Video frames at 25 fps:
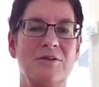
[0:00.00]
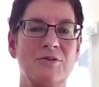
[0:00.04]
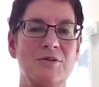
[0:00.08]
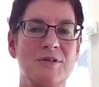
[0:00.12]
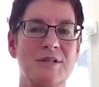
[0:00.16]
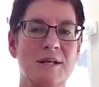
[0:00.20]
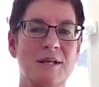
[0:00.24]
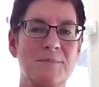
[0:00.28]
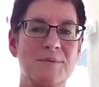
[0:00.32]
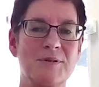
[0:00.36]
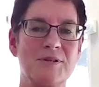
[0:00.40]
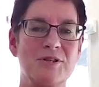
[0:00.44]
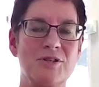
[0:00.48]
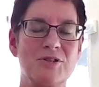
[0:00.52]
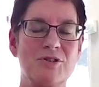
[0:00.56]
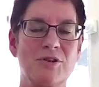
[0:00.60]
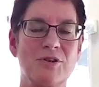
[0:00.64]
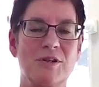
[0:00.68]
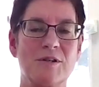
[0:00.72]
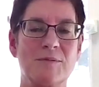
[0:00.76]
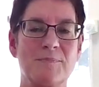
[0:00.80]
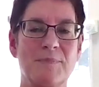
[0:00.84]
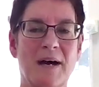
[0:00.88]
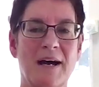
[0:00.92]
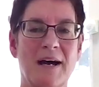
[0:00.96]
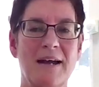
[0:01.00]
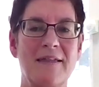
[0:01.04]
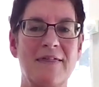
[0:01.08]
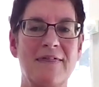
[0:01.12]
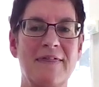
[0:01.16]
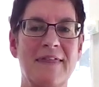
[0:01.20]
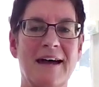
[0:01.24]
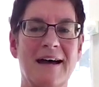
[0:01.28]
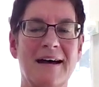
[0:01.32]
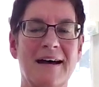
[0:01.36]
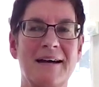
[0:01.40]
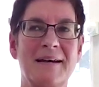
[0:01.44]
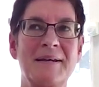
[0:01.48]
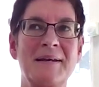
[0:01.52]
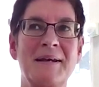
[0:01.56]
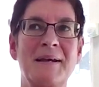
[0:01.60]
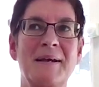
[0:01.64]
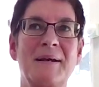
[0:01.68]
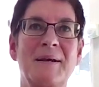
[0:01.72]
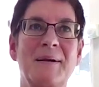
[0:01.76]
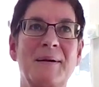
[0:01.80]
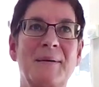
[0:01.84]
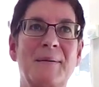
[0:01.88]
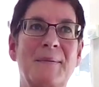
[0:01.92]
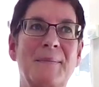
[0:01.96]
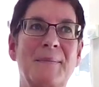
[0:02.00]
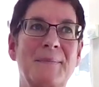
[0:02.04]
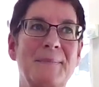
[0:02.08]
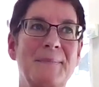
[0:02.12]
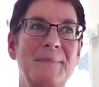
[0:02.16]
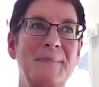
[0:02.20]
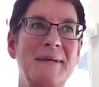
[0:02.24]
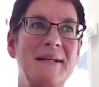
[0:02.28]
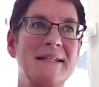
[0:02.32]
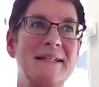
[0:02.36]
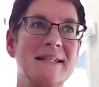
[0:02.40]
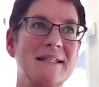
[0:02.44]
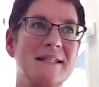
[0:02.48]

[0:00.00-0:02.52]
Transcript: substance use behind that, means